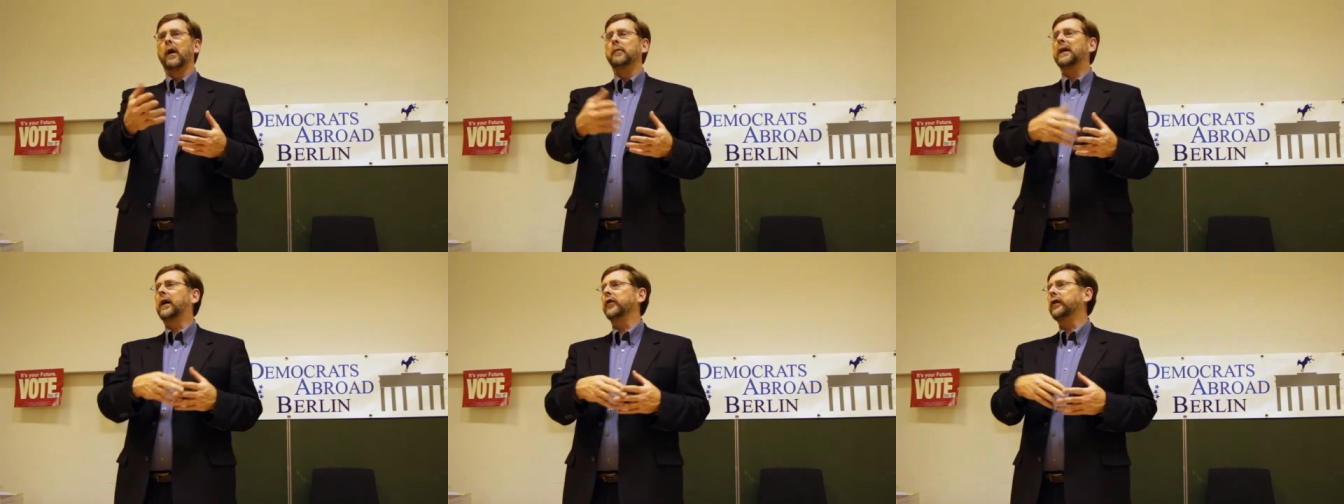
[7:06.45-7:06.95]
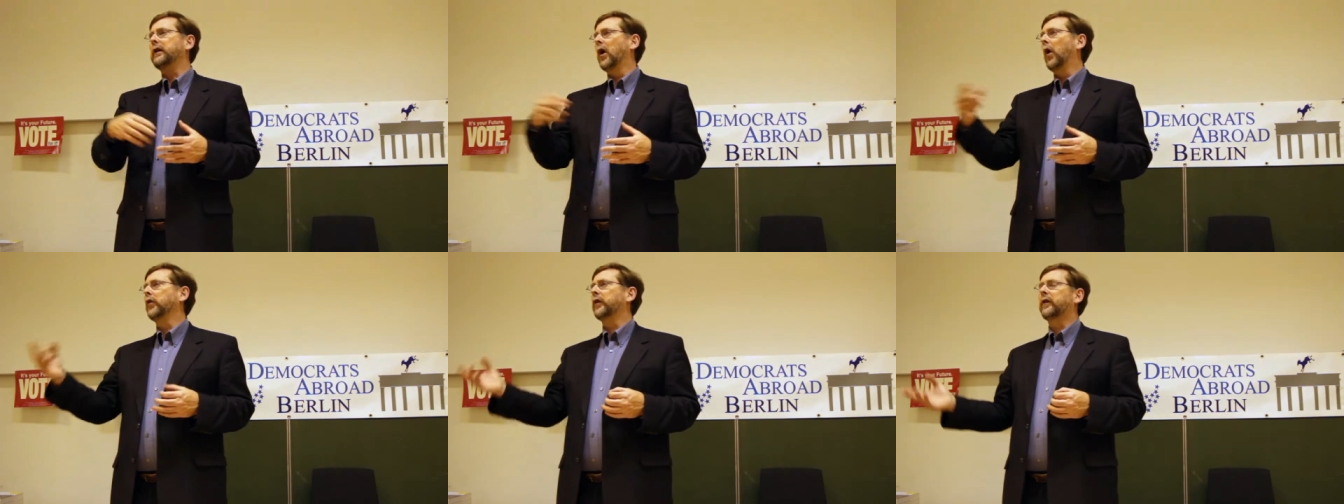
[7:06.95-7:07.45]
because he
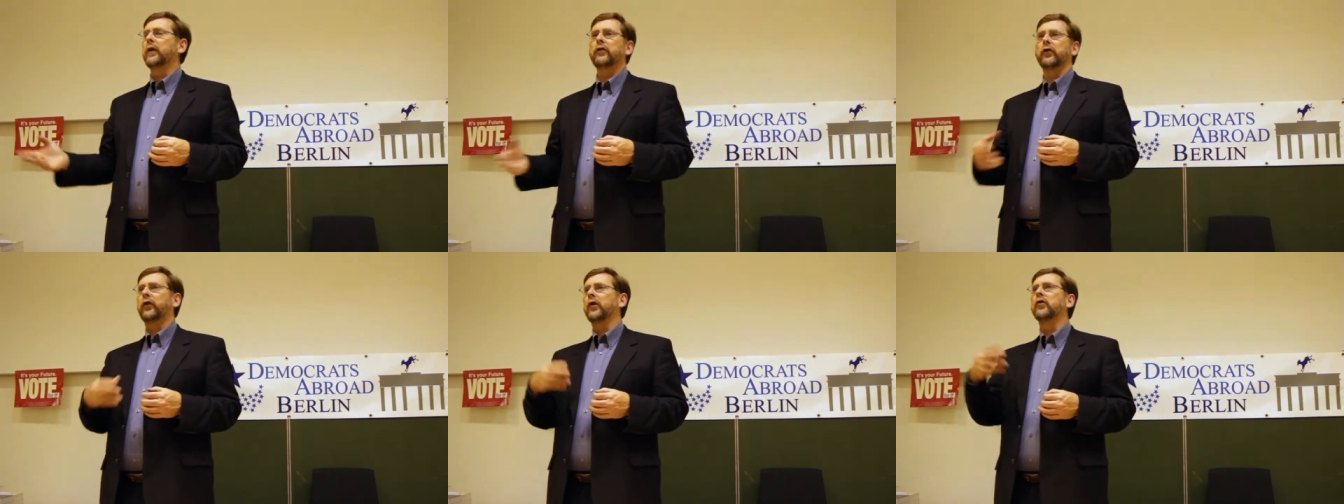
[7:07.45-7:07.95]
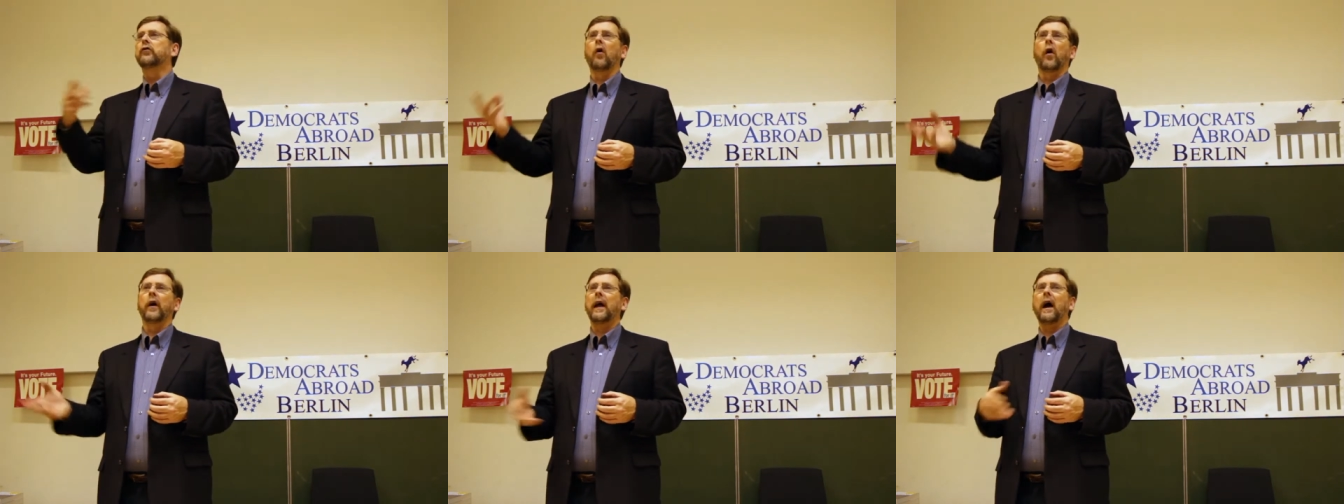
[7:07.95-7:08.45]
knows that they're just going to
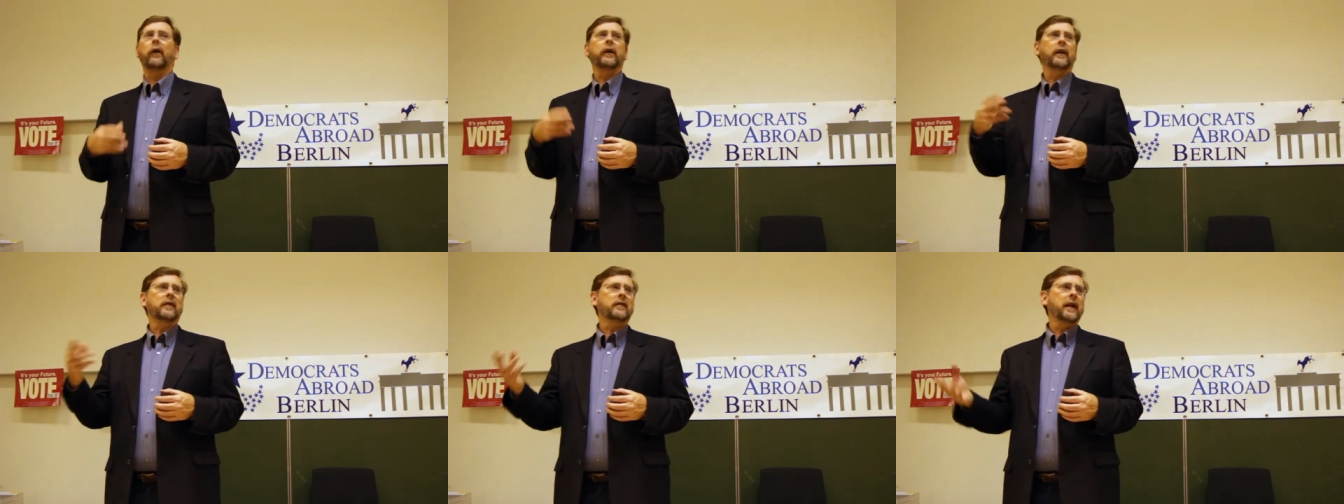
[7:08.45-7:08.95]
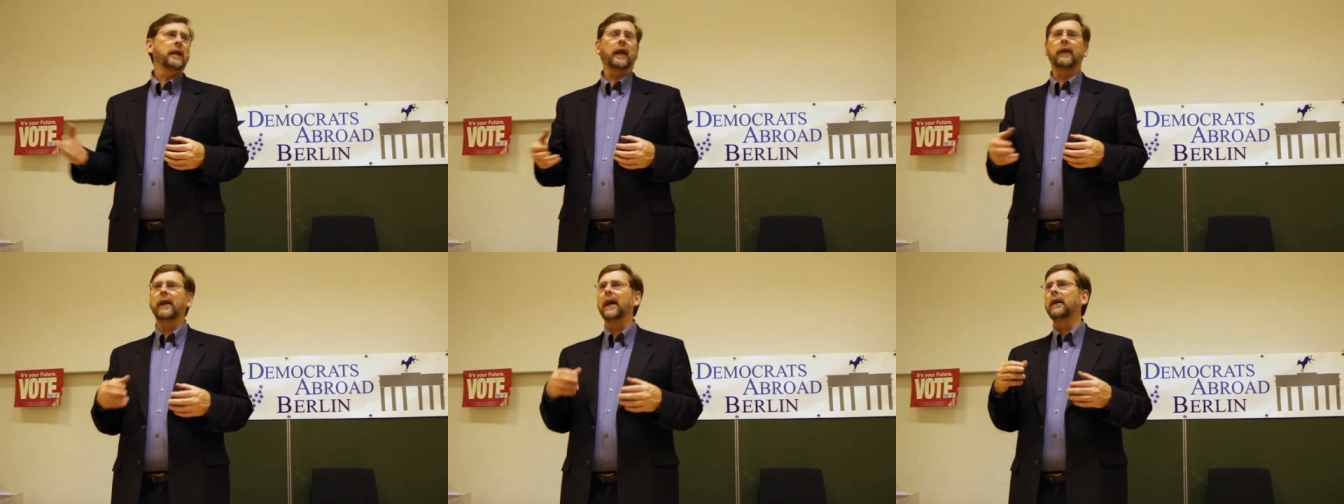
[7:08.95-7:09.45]
draw it out and extend it,
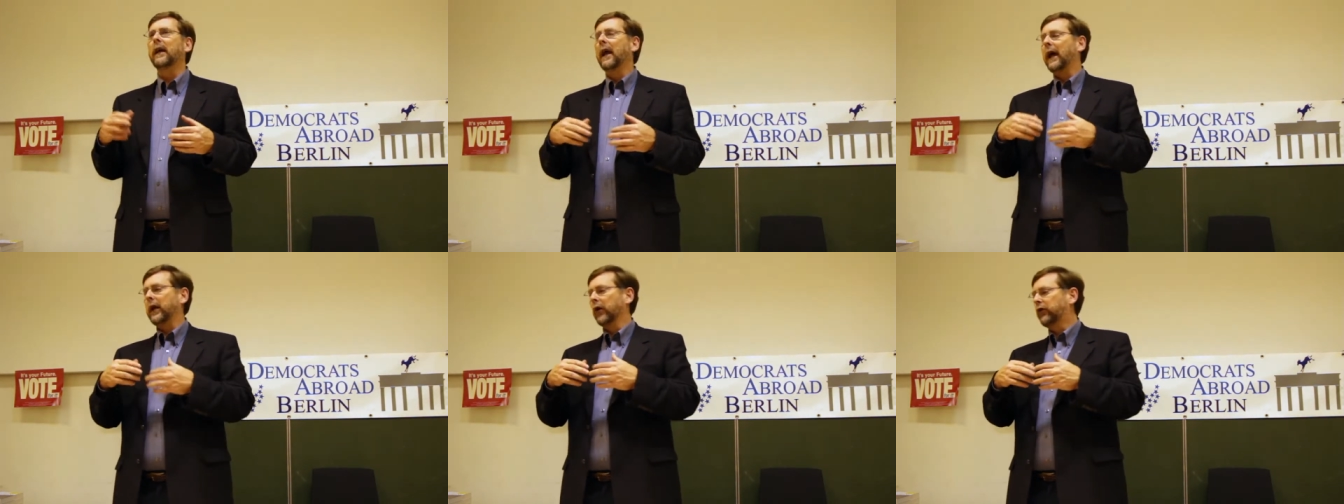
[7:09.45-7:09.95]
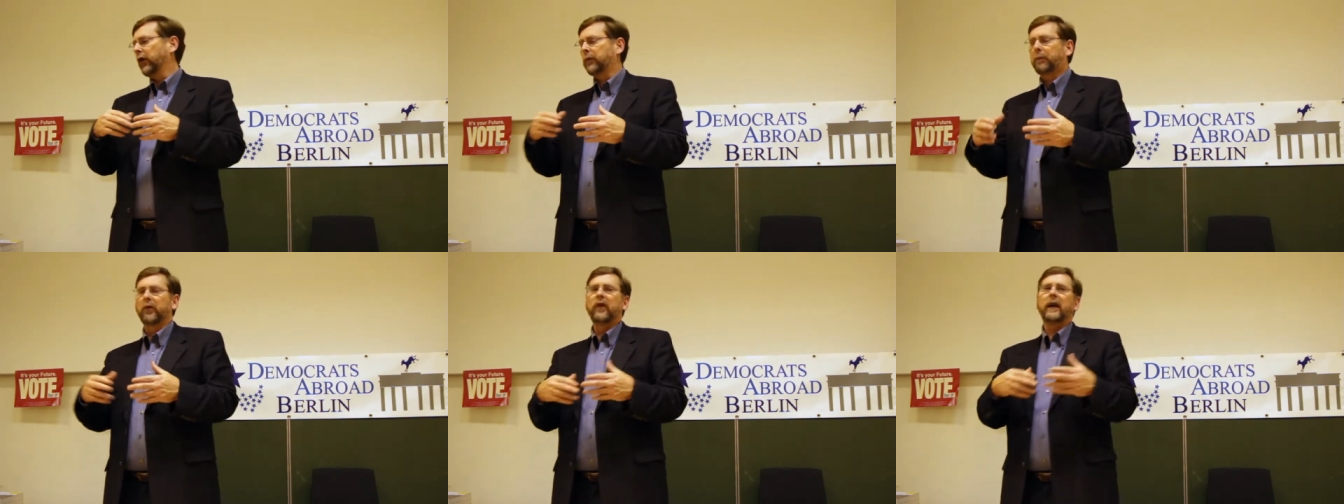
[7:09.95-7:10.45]
and then it'll
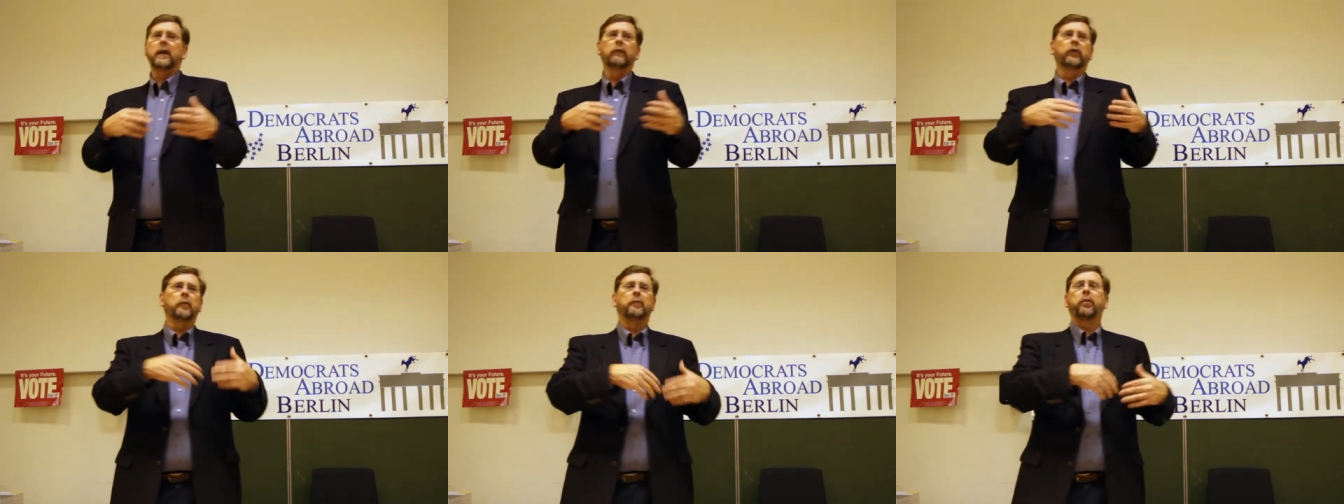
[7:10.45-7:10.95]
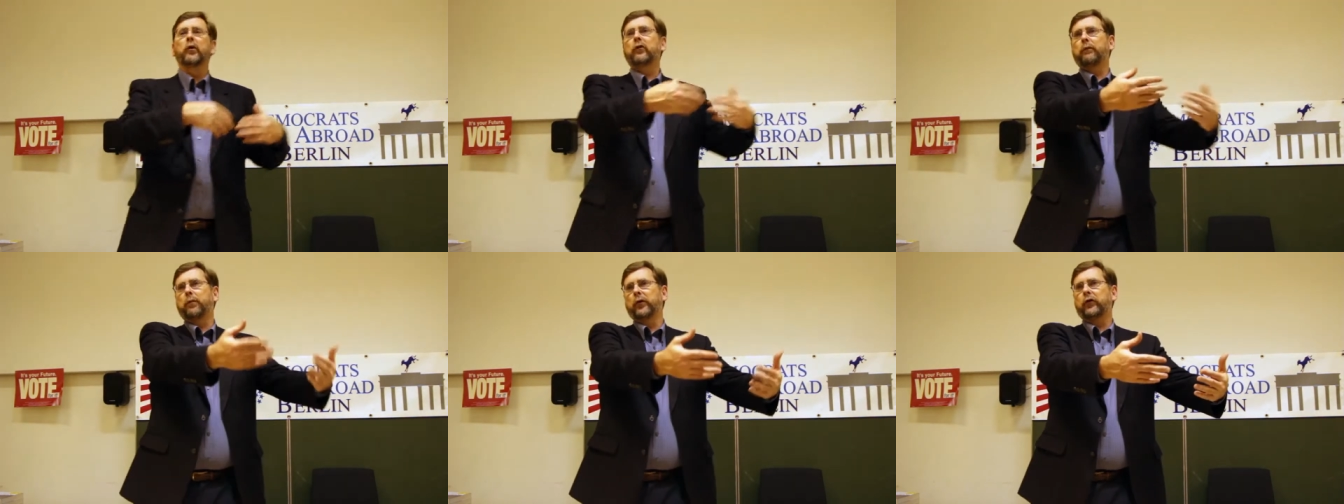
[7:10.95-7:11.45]
just prevent him from
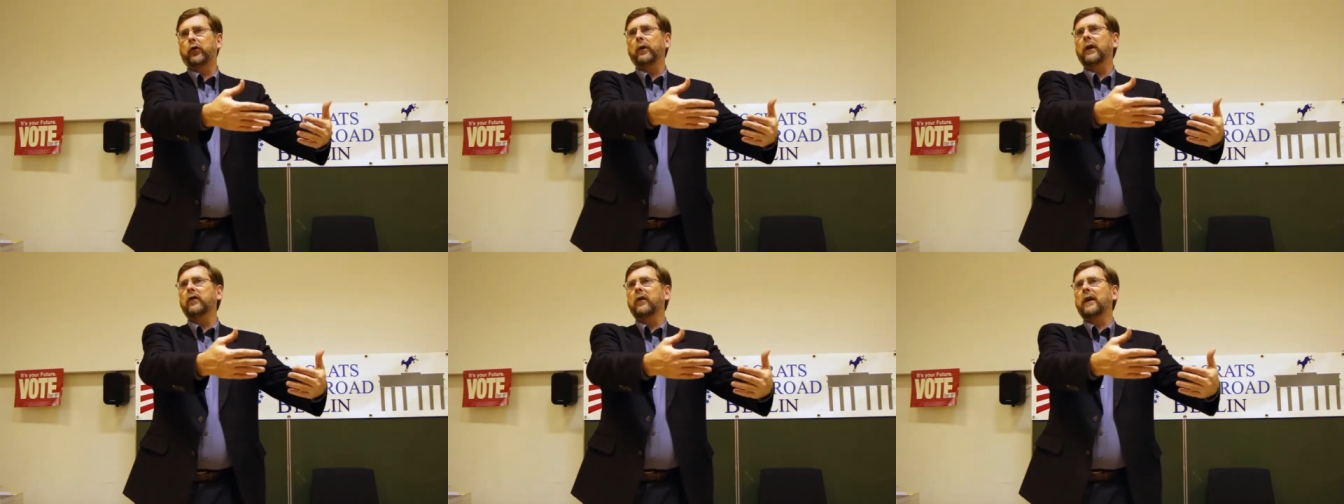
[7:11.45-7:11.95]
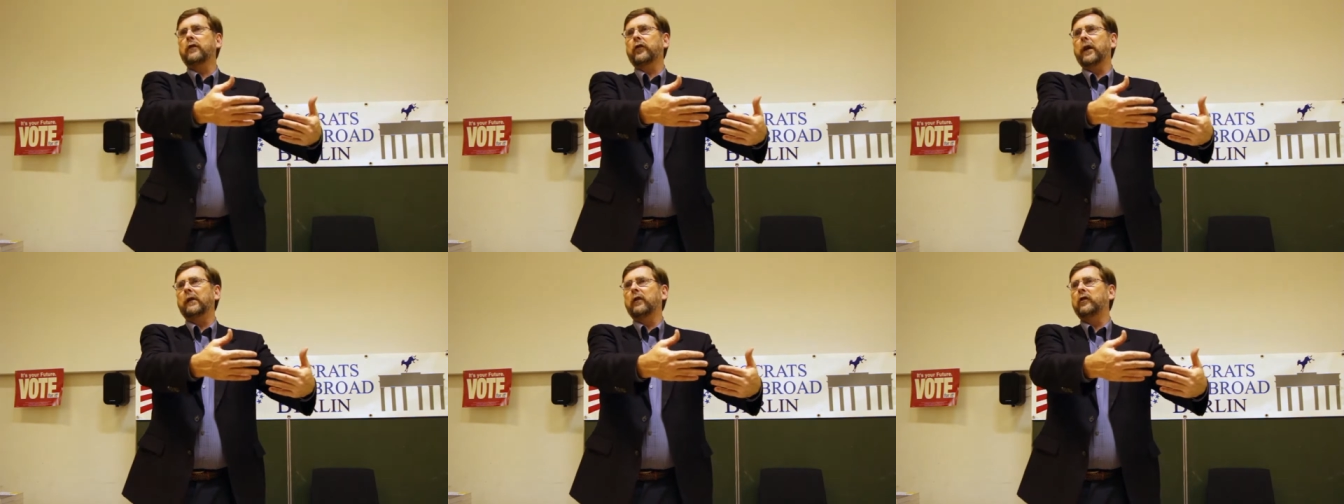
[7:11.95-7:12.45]
push, pursuing his
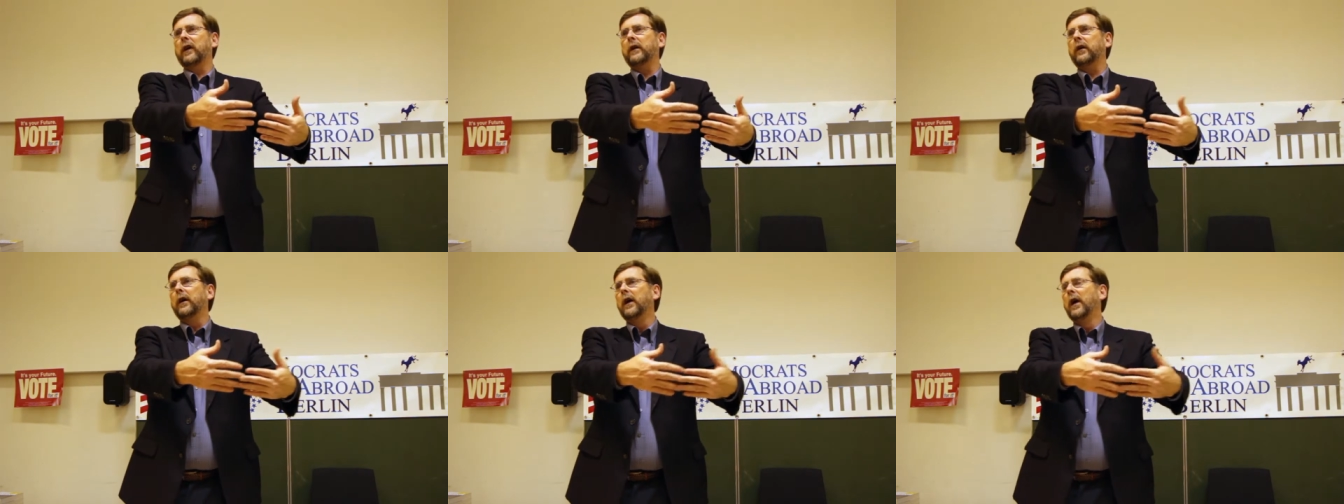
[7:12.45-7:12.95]
legislative agenda.